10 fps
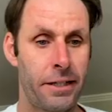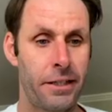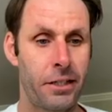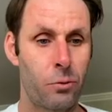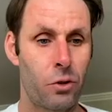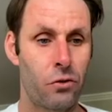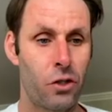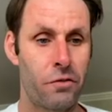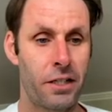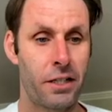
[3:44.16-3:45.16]
Kiki was
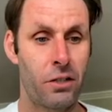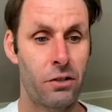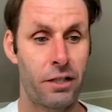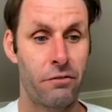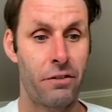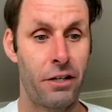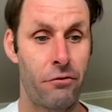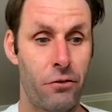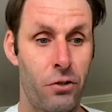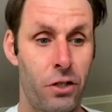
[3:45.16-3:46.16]
serving it out at
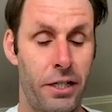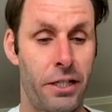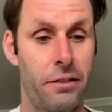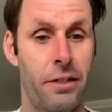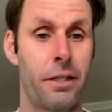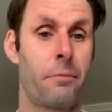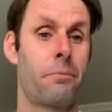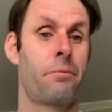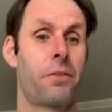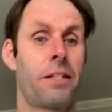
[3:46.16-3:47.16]
5-4
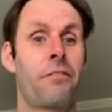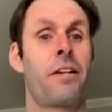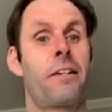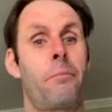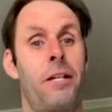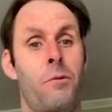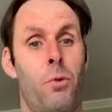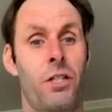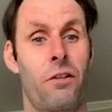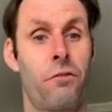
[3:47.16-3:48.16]
and even had a match
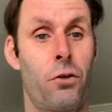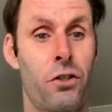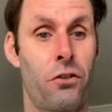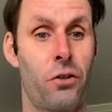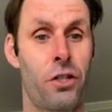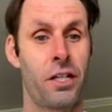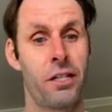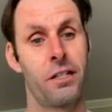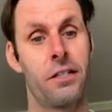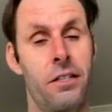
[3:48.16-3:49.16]
point at 40-30,
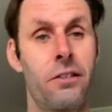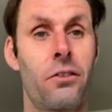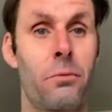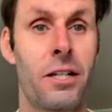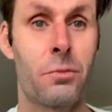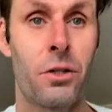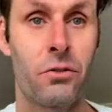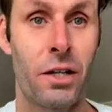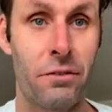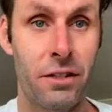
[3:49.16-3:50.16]
so match point,
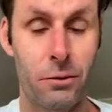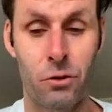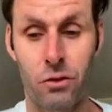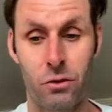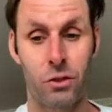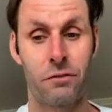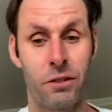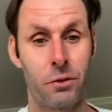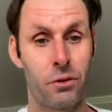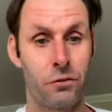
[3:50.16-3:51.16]
so everything was looking
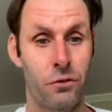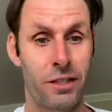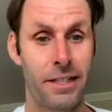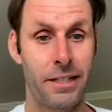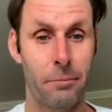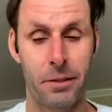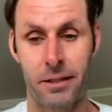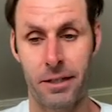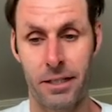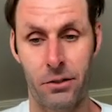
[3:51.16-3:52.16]
very good for Kiki,
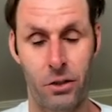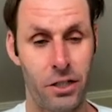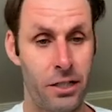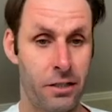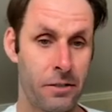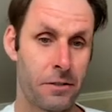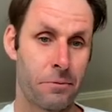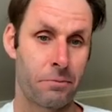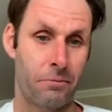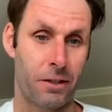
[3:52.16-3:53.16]
but then Donna
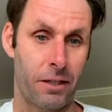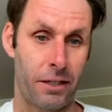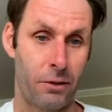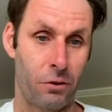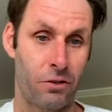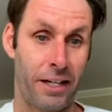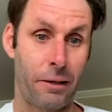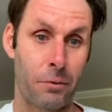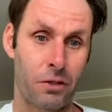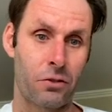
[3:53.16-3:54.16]
was
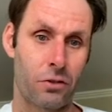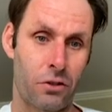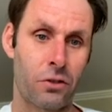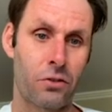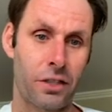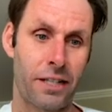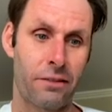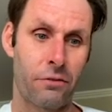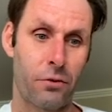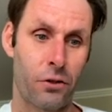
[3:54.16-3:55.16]
able to
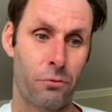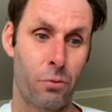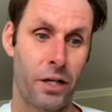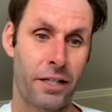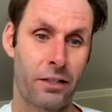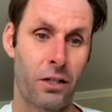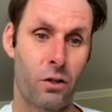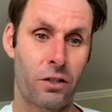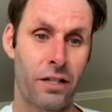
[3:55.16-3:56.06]
get the first break in a long